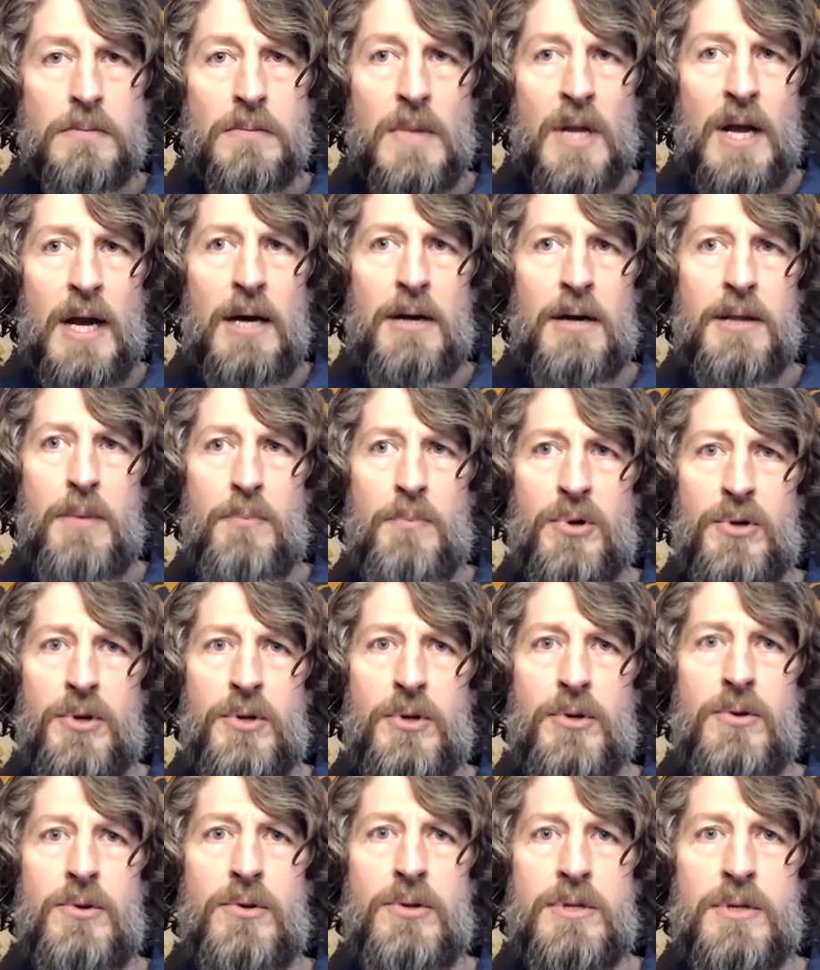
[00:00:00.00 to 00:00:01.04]
how they
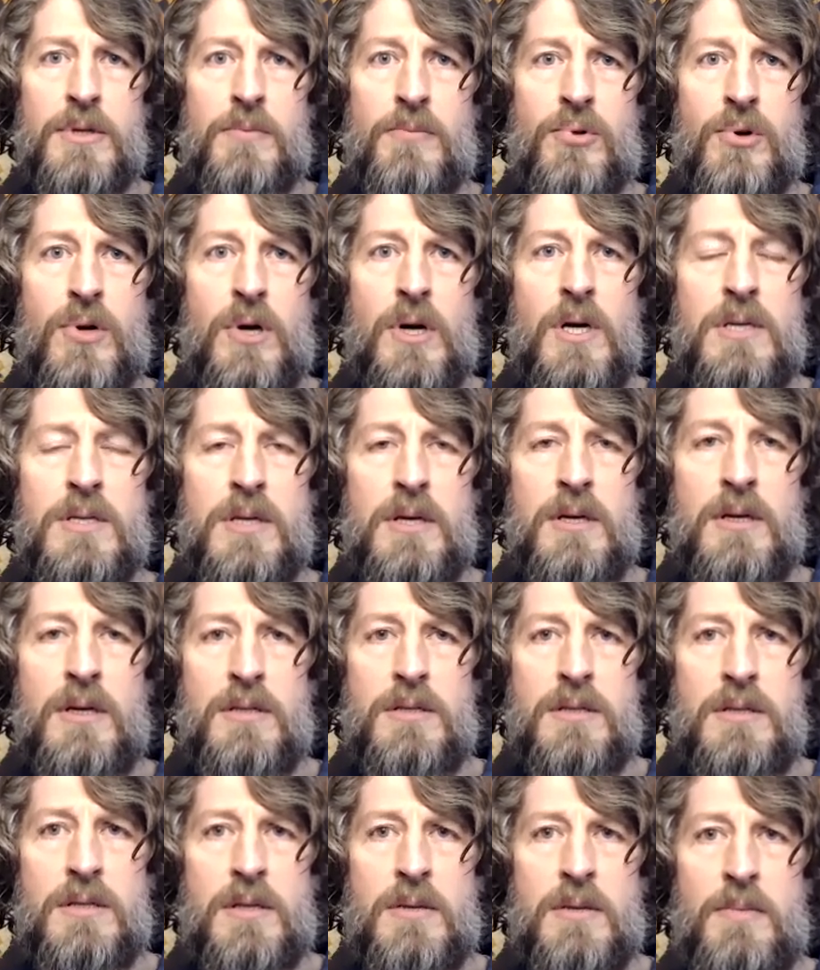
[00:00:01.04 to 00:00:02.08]
produce and process
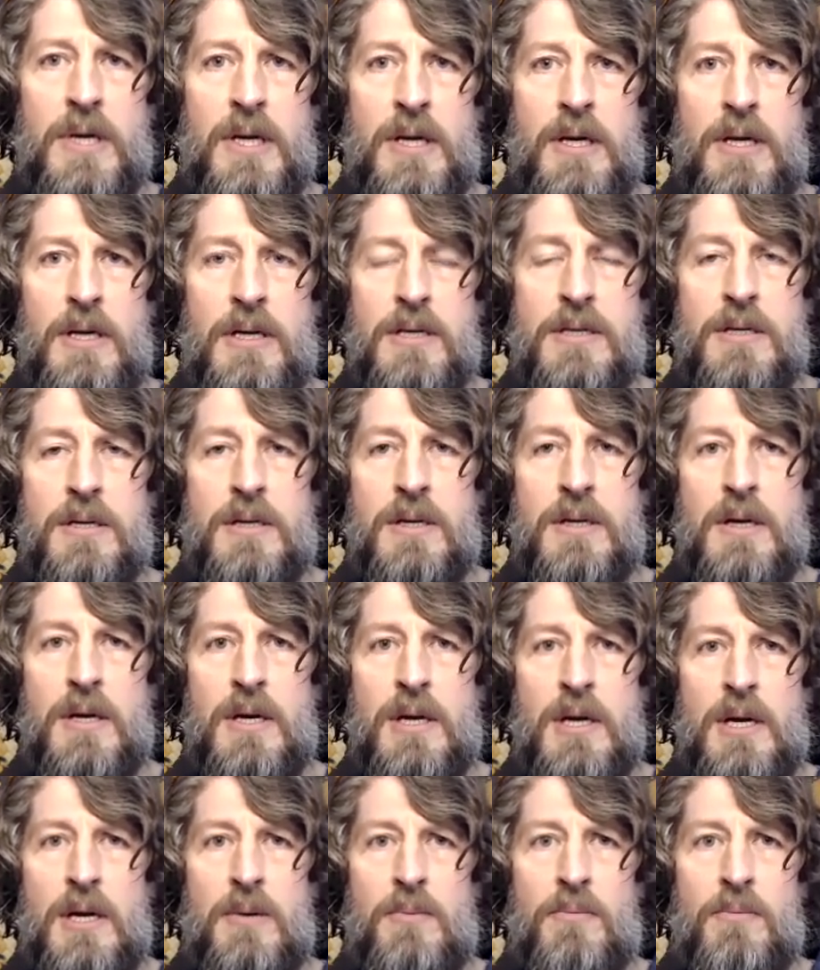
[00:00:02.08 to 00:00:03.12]
the meats,
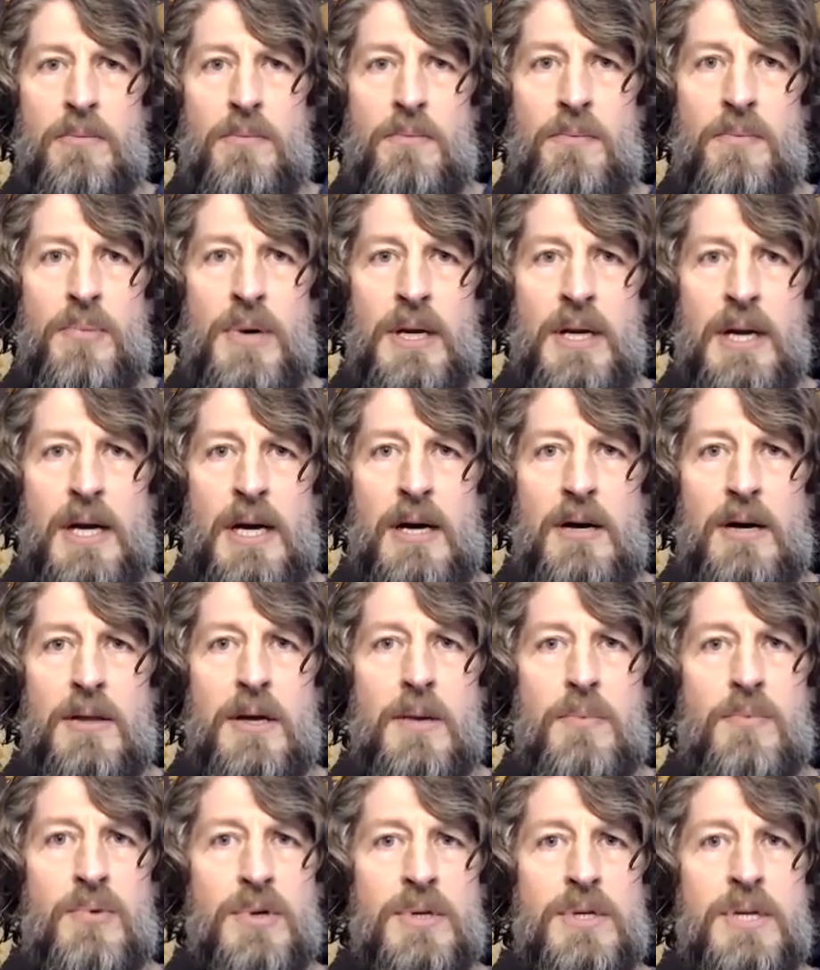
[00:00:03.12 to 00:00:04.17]
but how
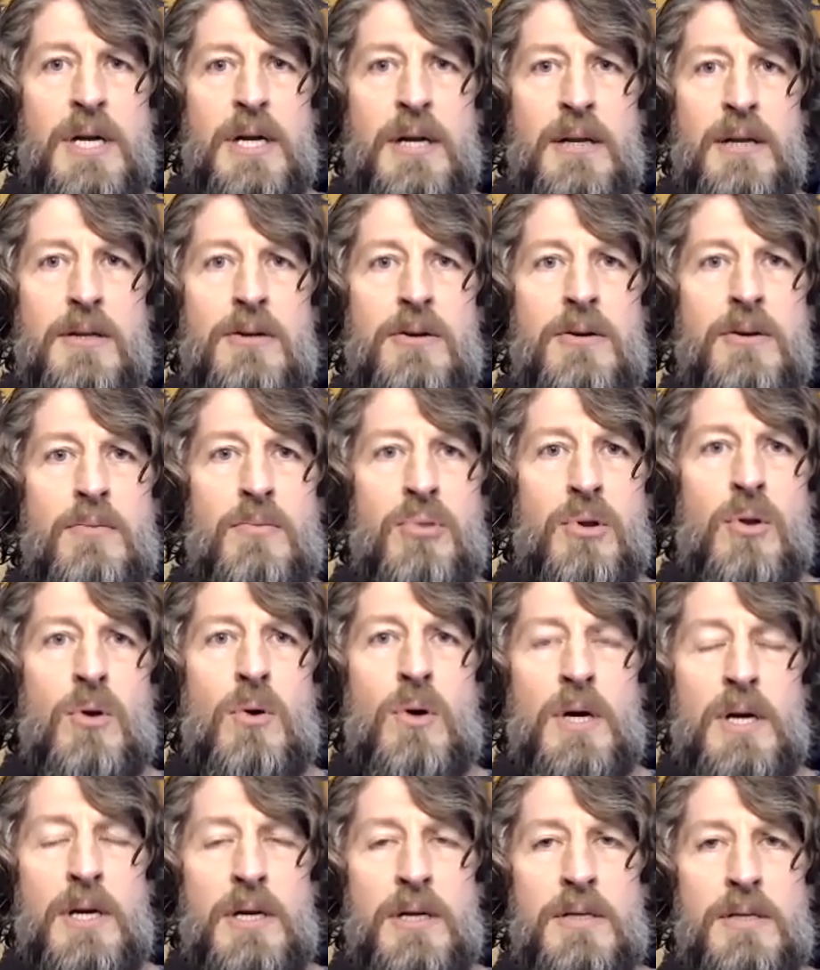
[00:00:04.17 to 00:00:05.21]
they protect their
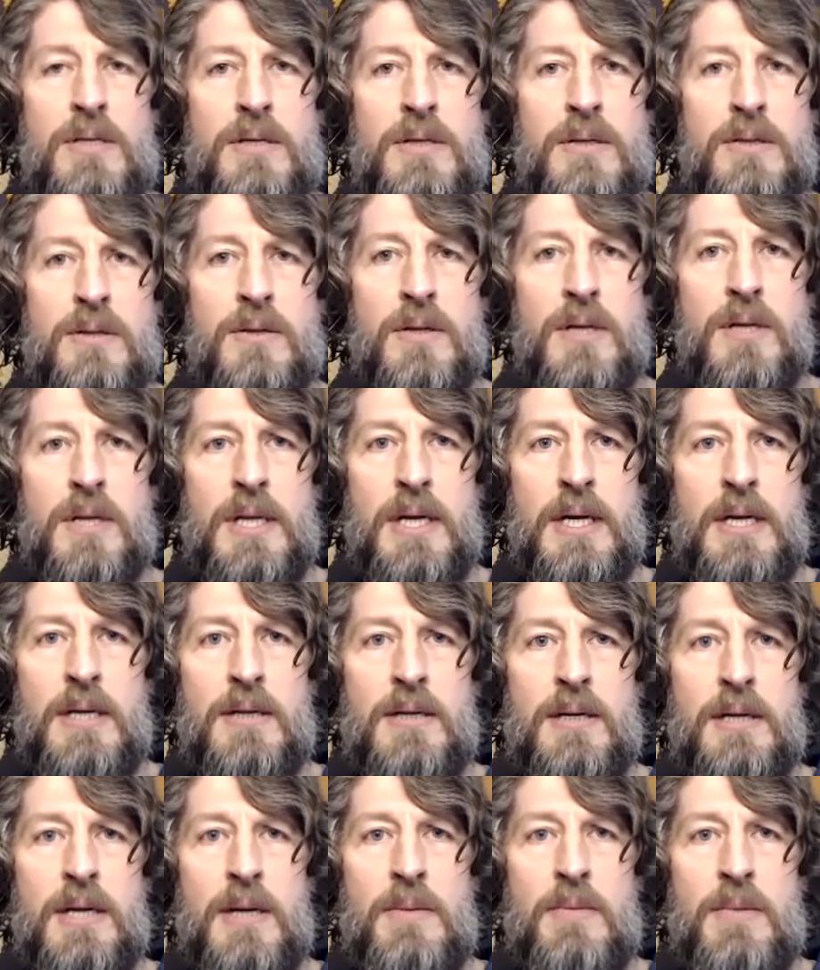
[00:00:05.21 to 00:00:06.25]
employees during that
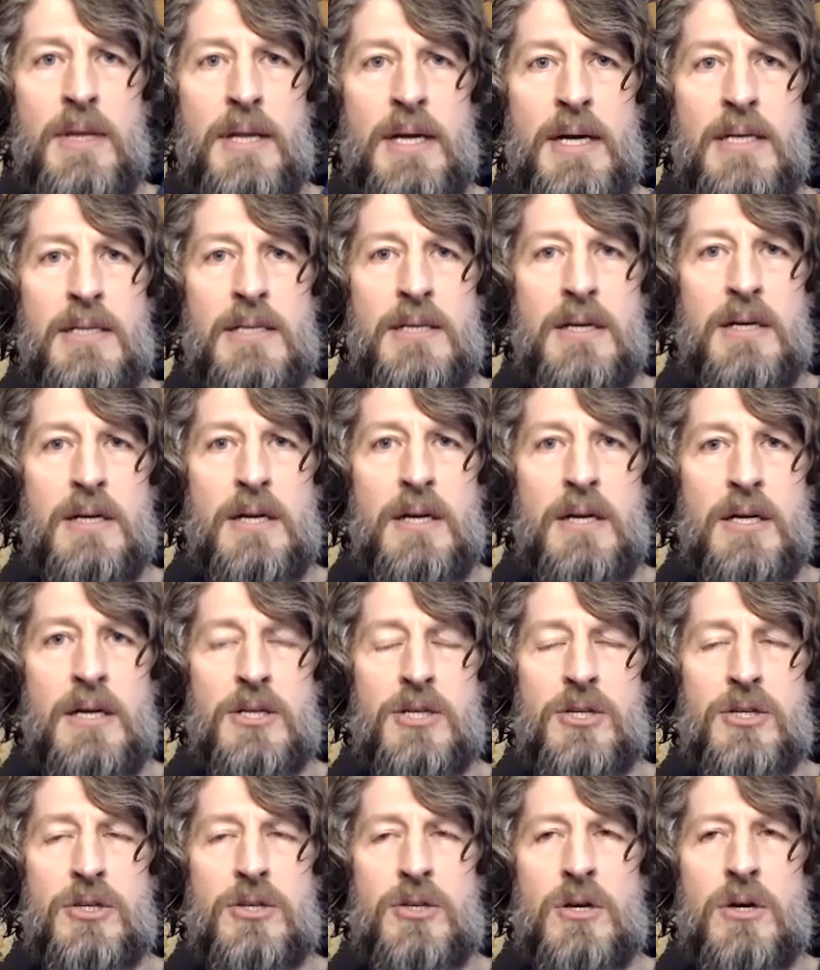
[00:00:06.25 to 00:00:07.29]
time. And that's a, a
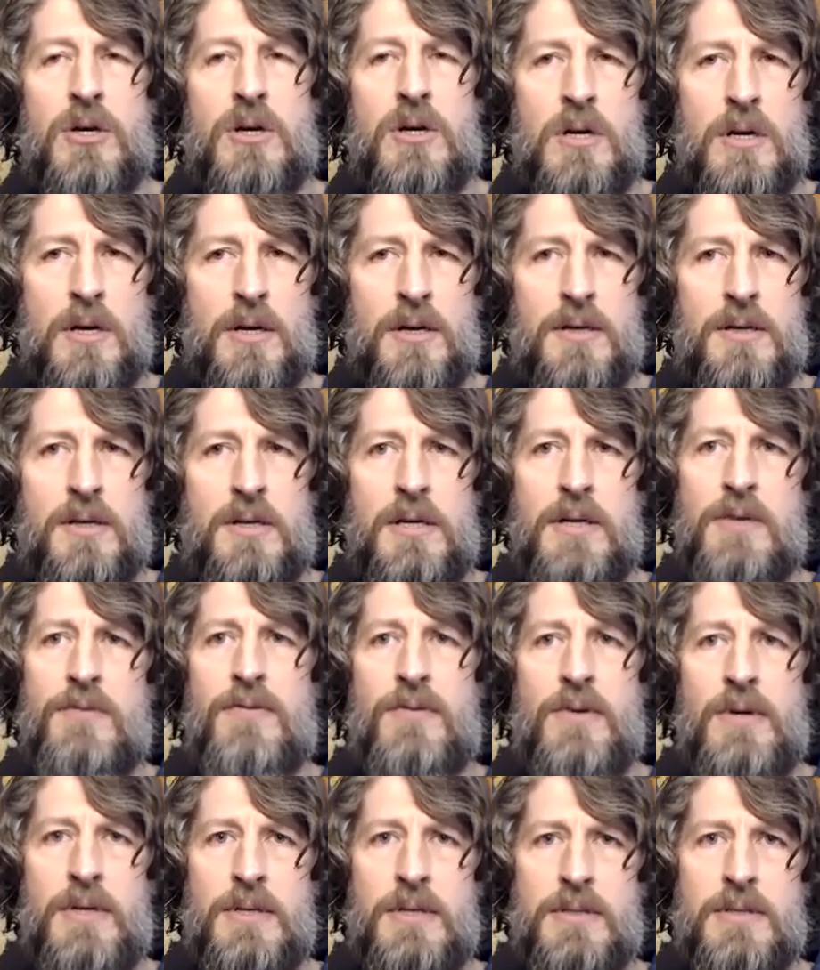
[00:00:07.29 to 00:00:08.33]
stark
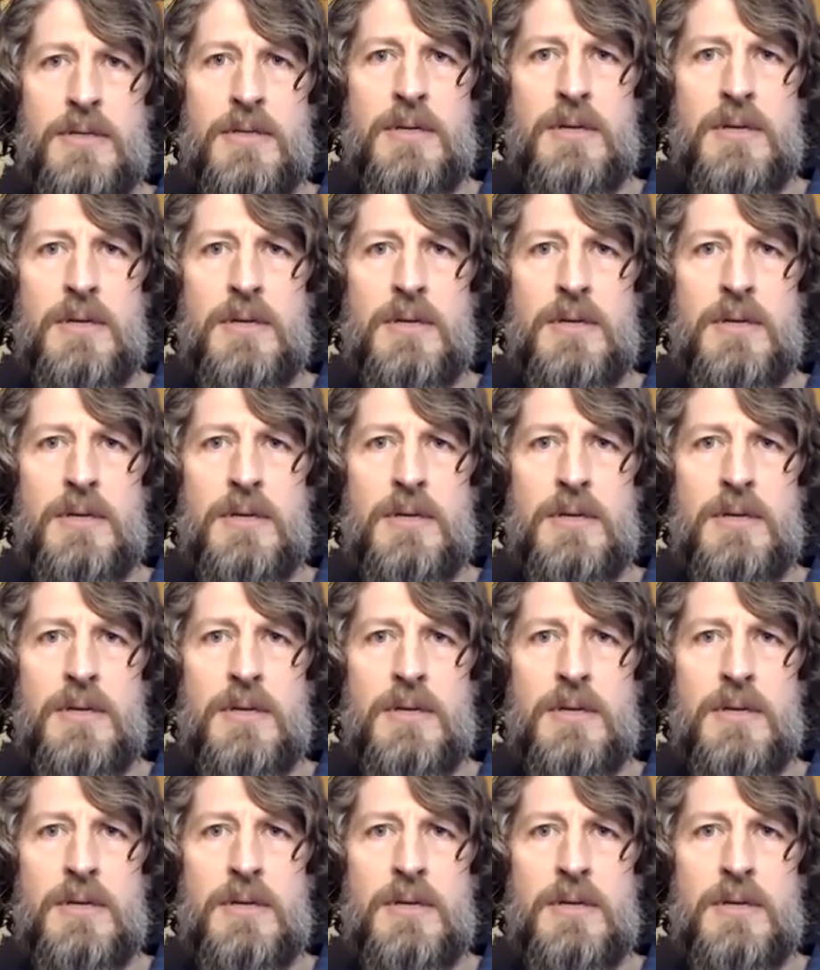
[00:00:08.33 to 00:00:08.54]
difference